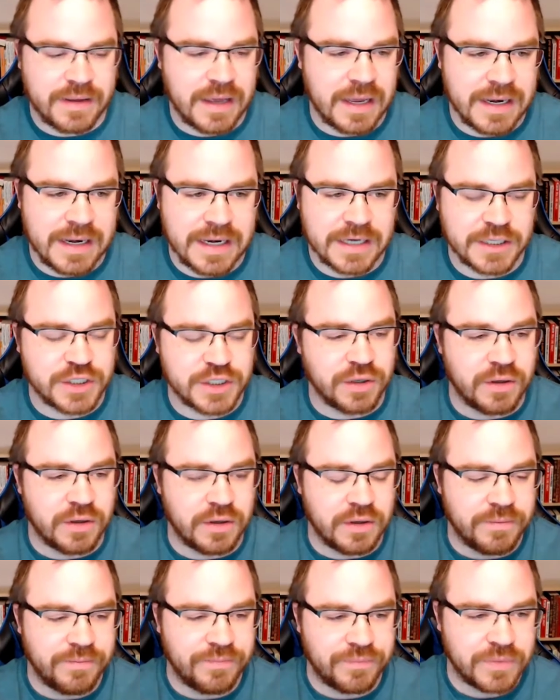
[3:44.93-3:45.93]

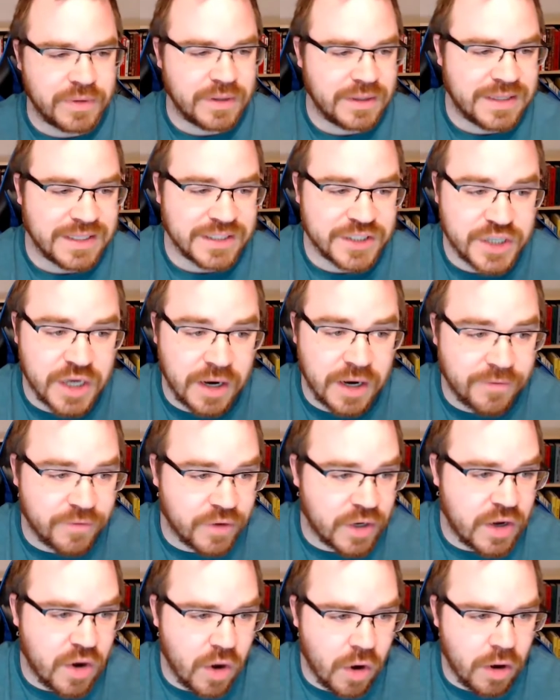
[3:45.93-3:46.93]
initial
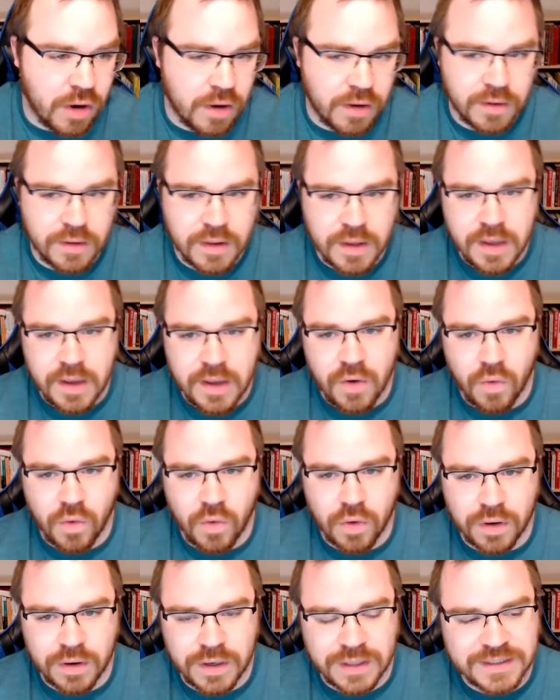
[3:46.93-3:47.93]
discovery call
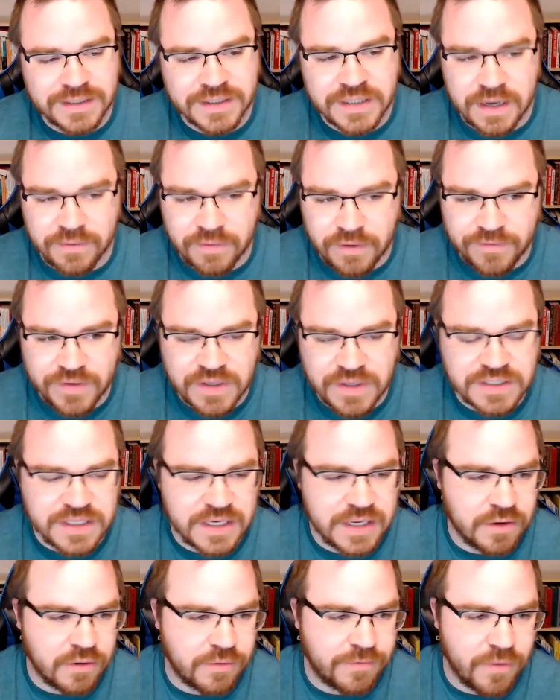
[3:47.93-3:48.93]
or a discovery
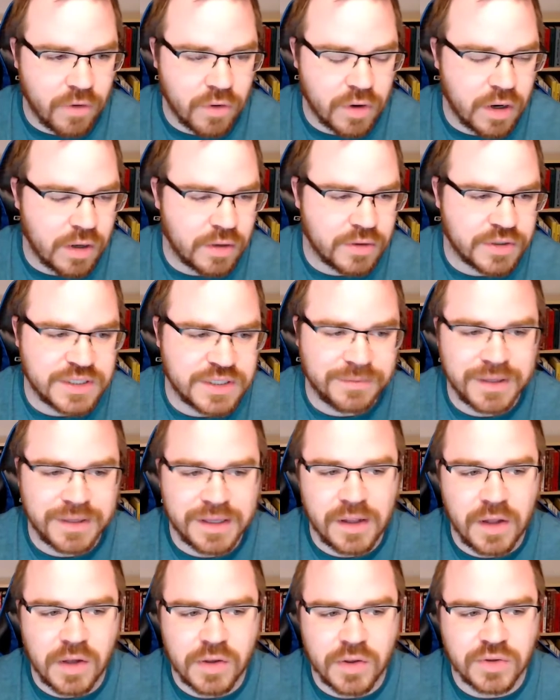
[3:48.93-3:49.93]
visit or phone call or something
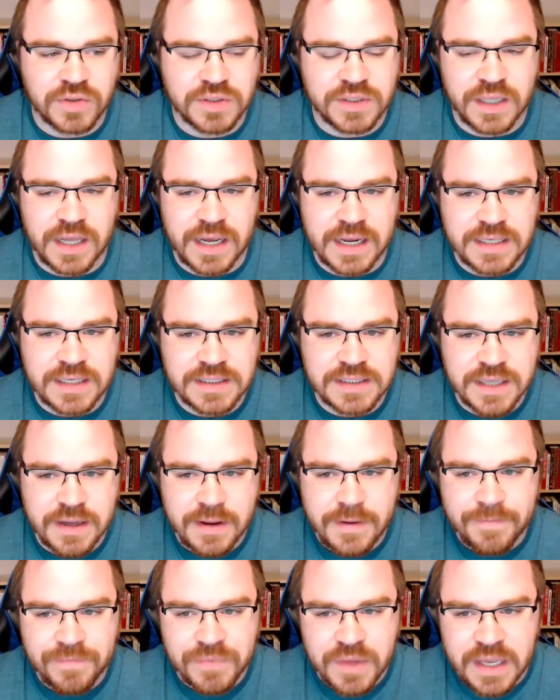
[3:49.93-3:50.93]
along those lines
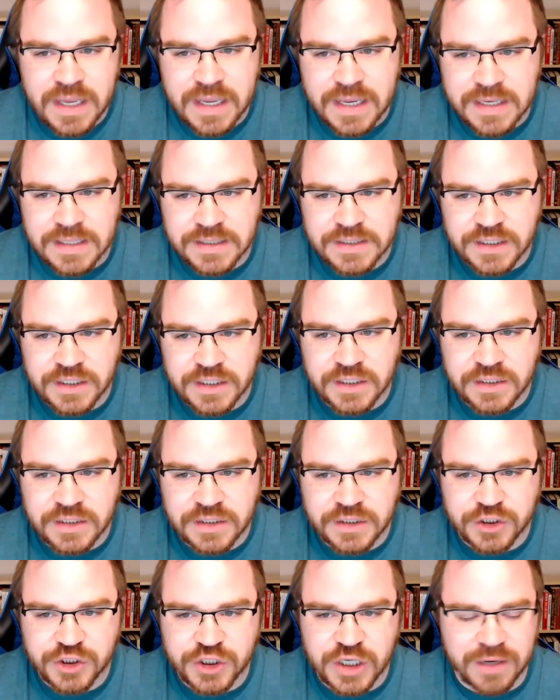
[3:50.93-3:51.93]
is
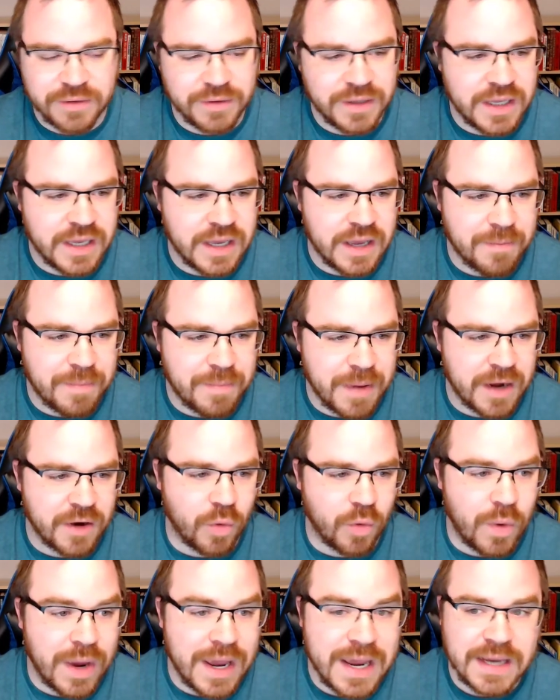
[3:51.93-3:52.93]
generally a
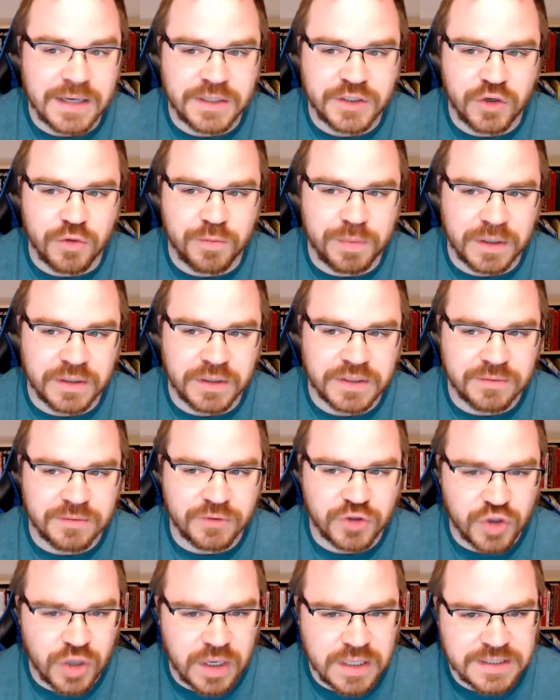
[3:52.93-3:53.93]
better way to build some
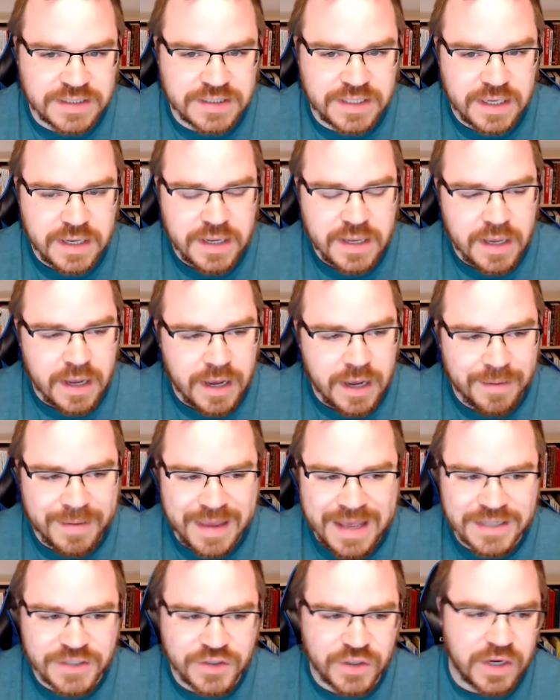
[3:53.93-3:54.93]
trust,
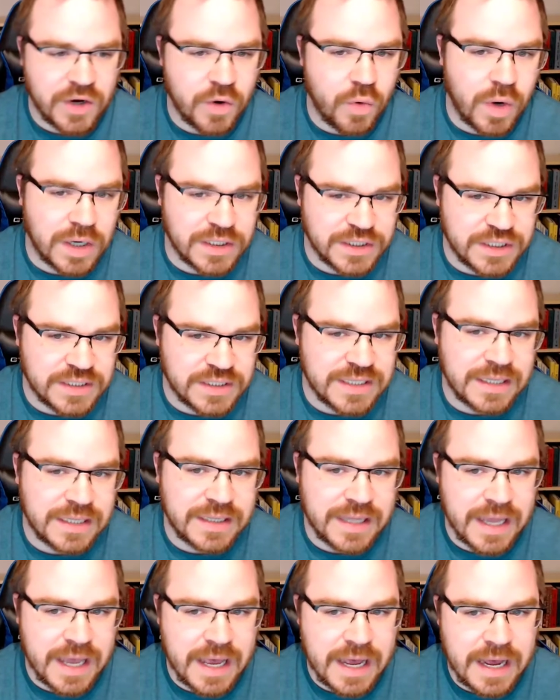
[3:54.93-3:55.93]
answer any questions that
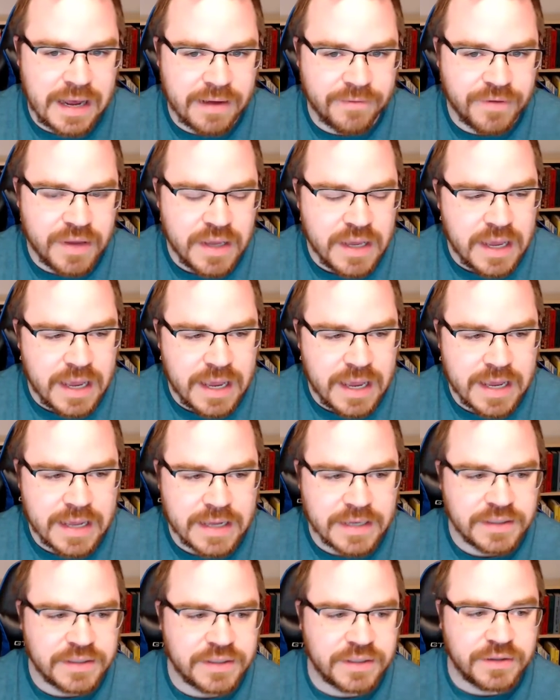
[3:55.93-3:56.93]
they have,
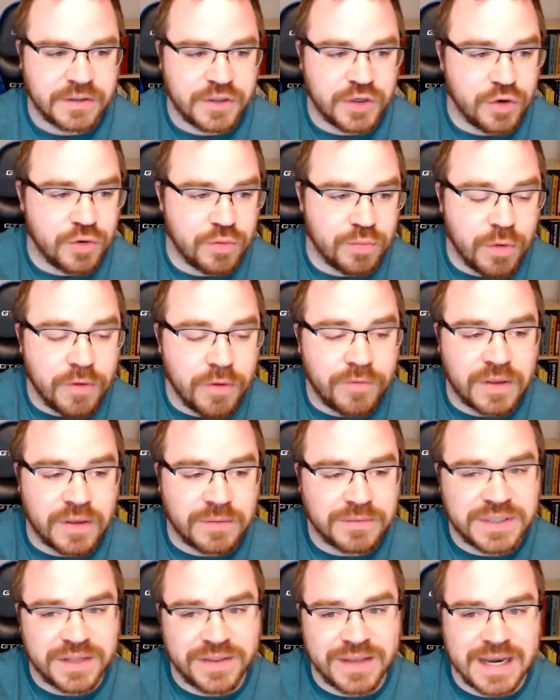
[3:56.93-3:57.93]
and to move
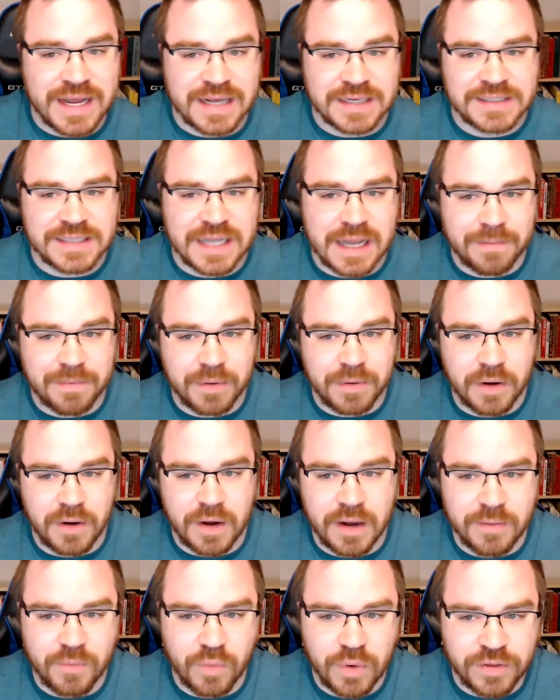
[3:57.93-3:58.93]
them to the next step
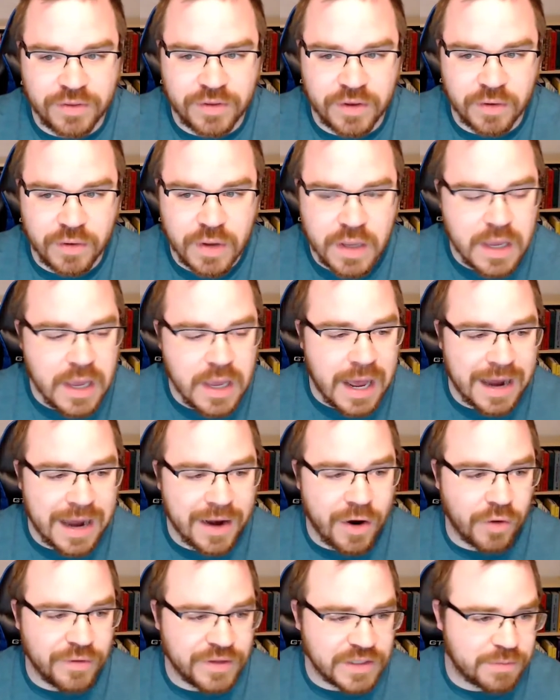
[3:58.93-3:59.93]
with you. I call